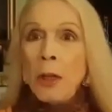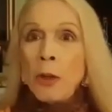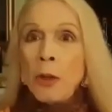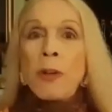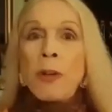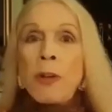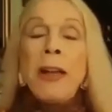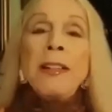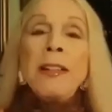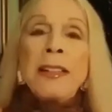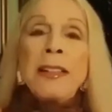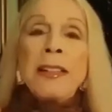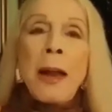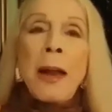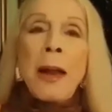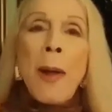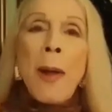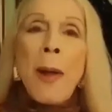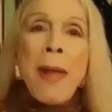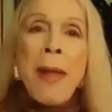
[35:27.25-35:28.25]
you can
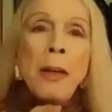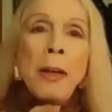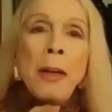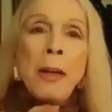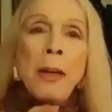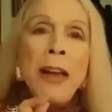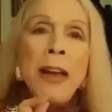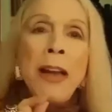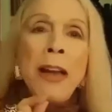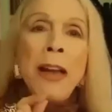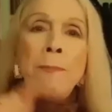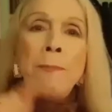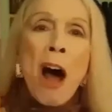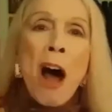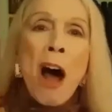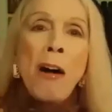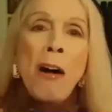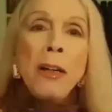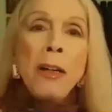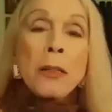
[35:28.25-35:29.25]
understand why Meghan likes
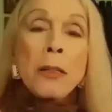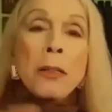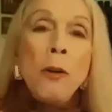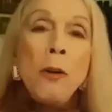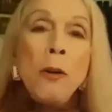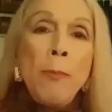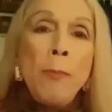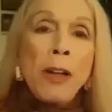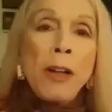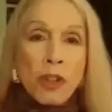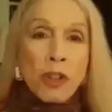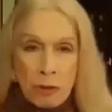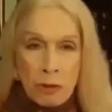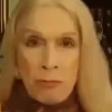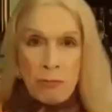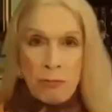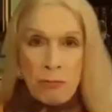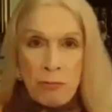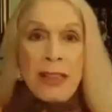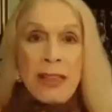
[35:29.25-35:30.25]
bananas so
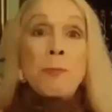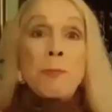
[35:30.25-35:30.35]
much. Let's.